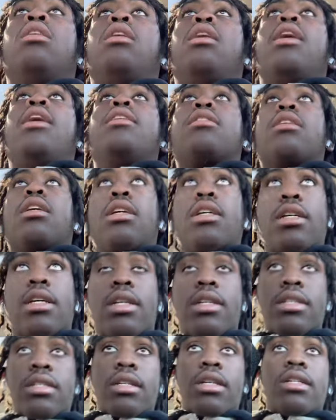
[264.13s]
It's,
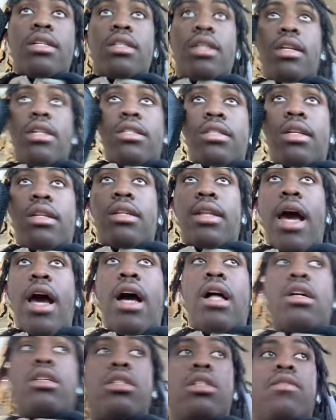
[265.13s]
it's, it's the
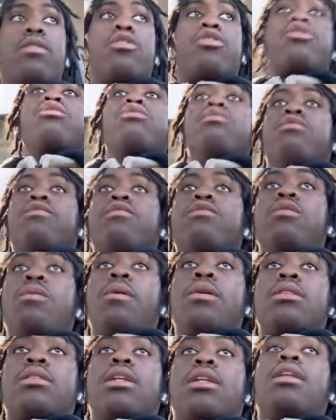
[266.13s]
knowledge of the truth. You
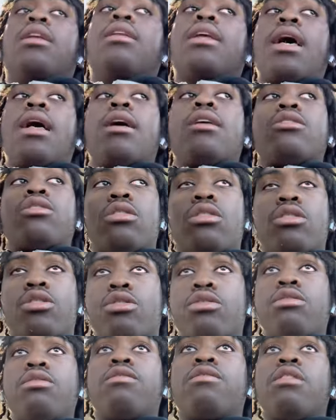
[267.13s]
understand? The knowledge of the
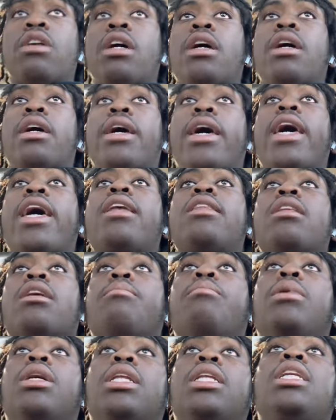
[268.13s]
truth and the
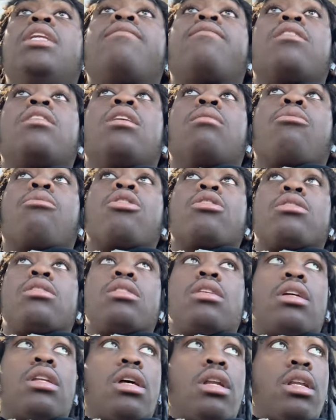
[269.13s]
belief in the
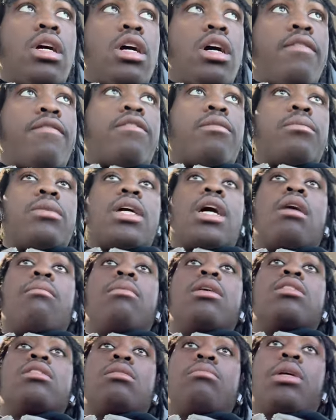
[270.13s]
mercy and the love from the Hell
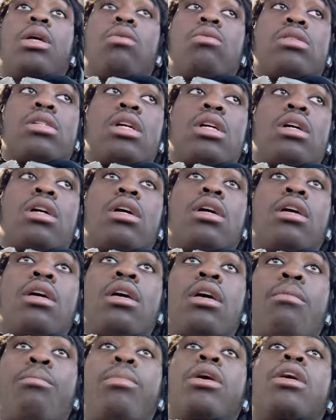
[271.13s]
by Shimei Oshah
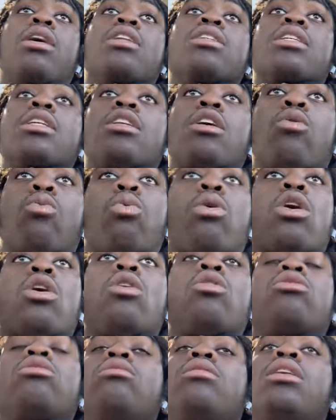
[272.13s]
because in the
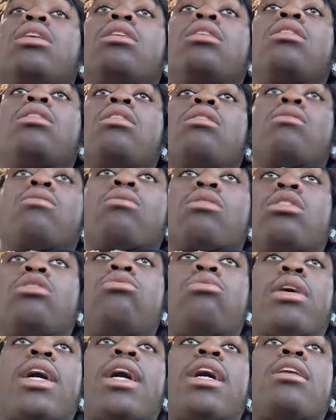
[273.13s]
world you didn't know and
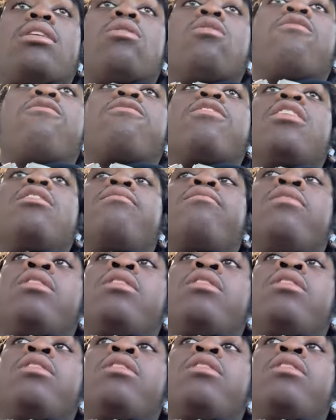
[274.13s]
you had no faith